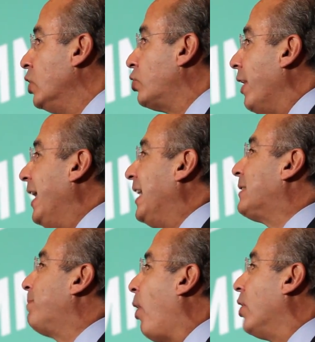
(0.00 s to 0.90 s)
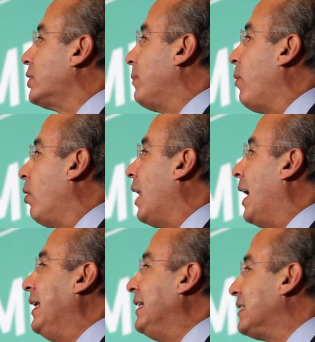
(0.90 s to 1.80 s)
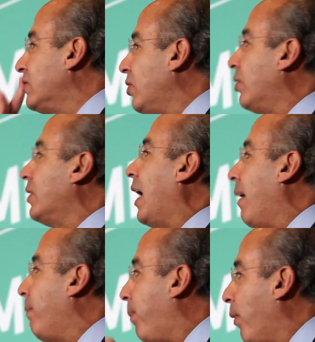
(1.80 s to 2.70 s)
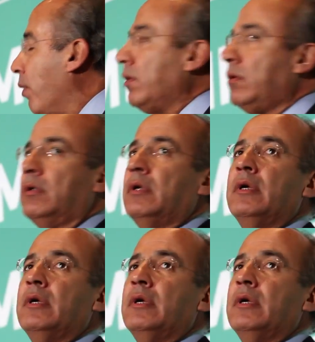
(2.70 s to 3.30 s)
So it is possible, and is not a bold,